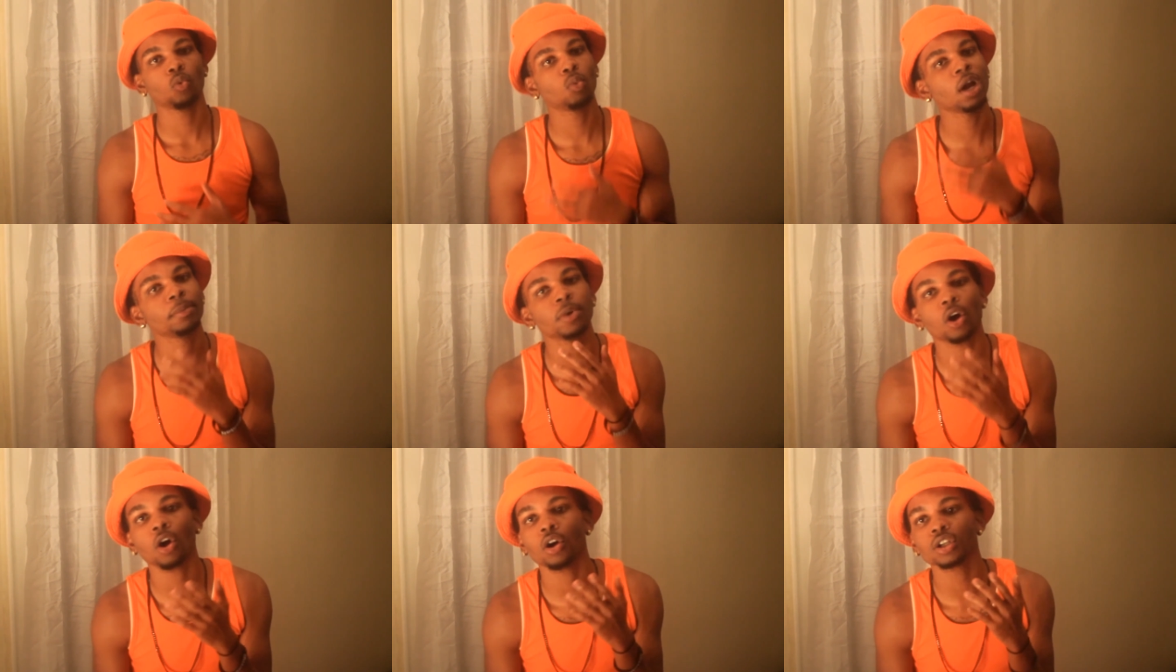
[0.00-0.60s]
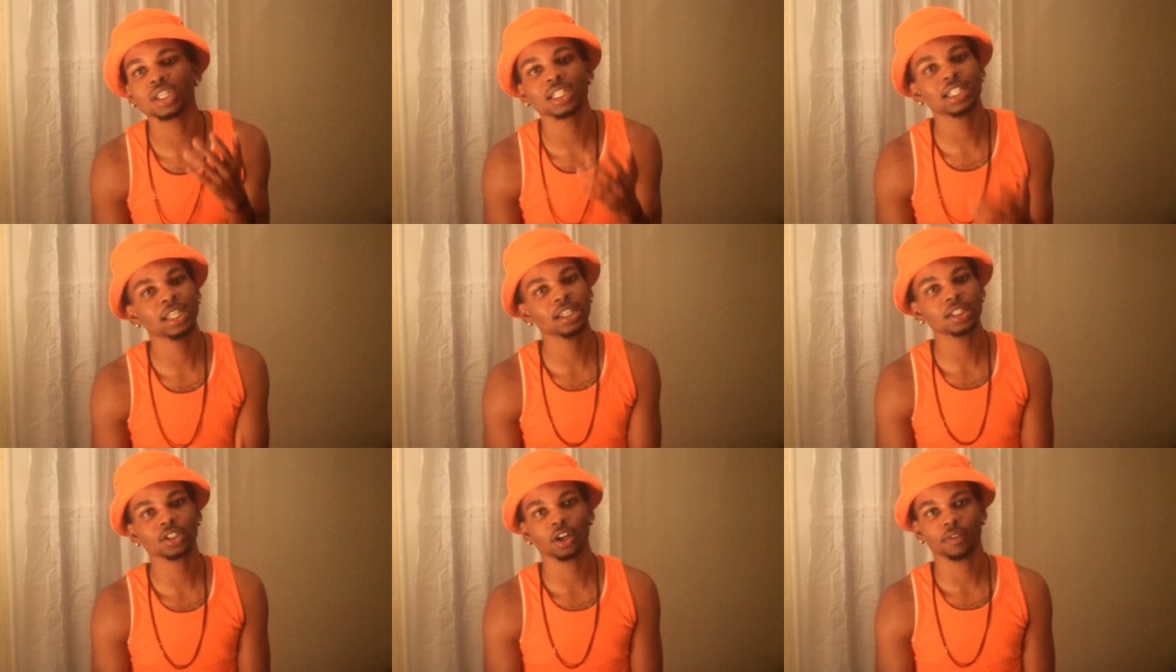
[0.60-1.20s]
Wipe all your
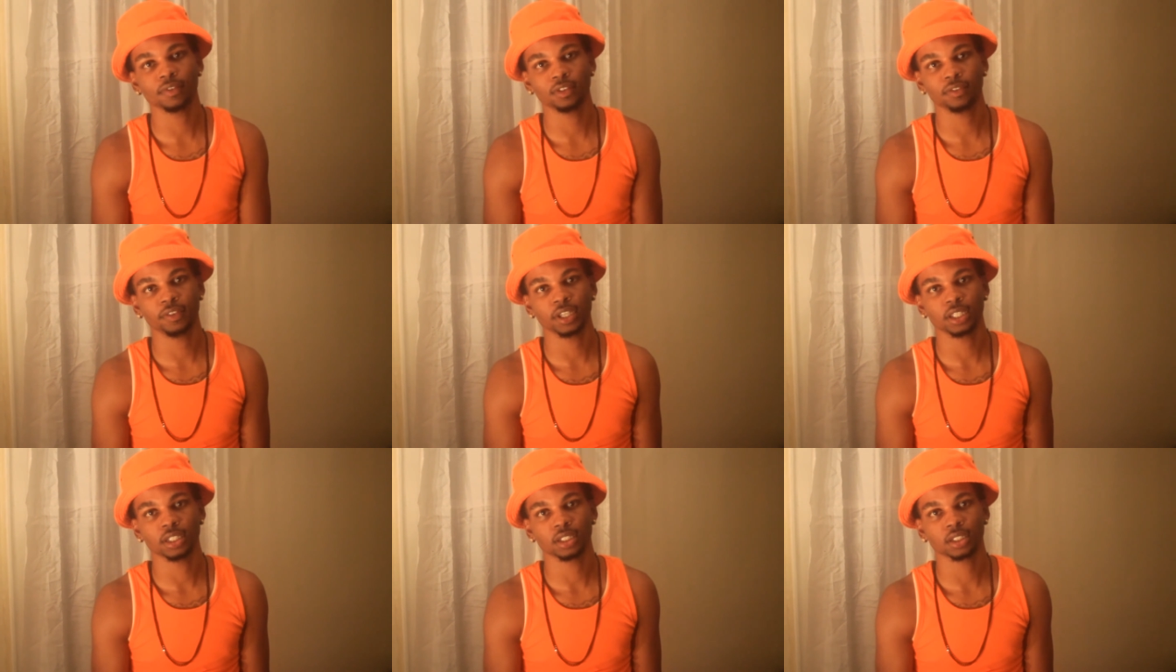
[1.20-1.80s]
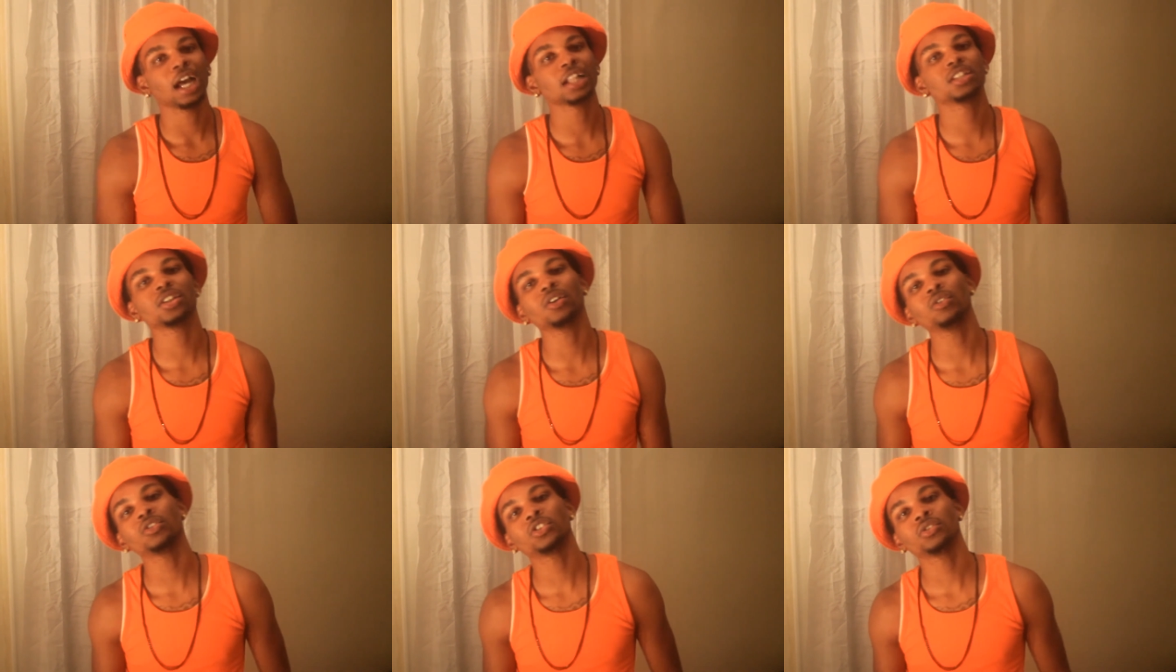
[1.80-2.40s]
tears off your face. I
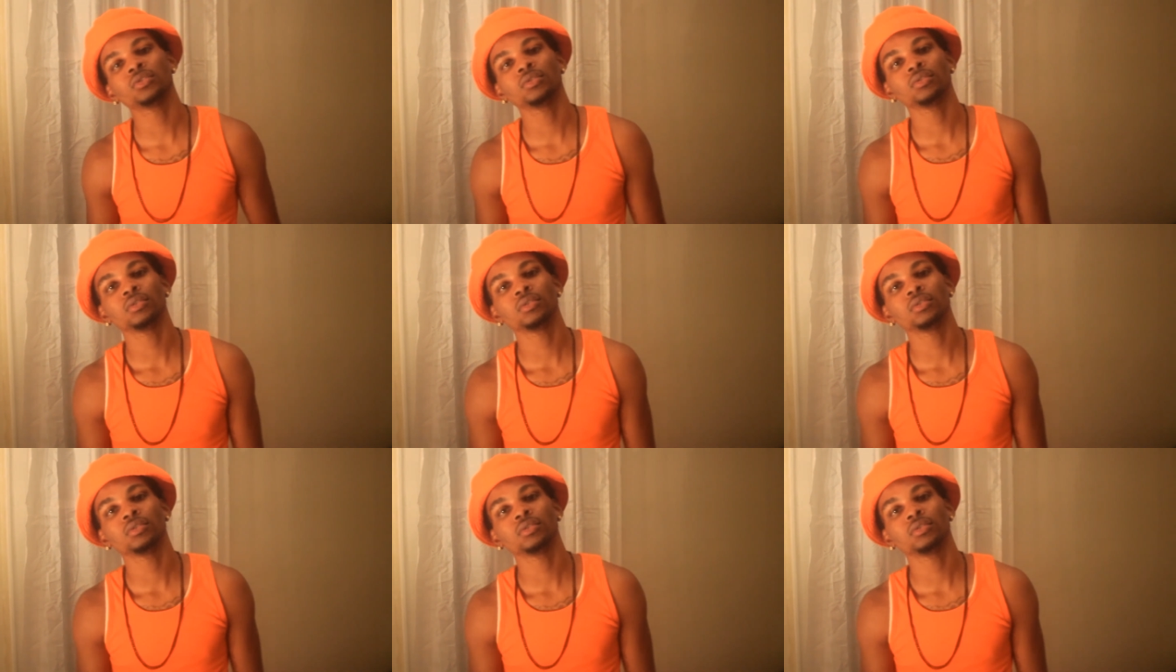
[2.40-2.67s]
told you,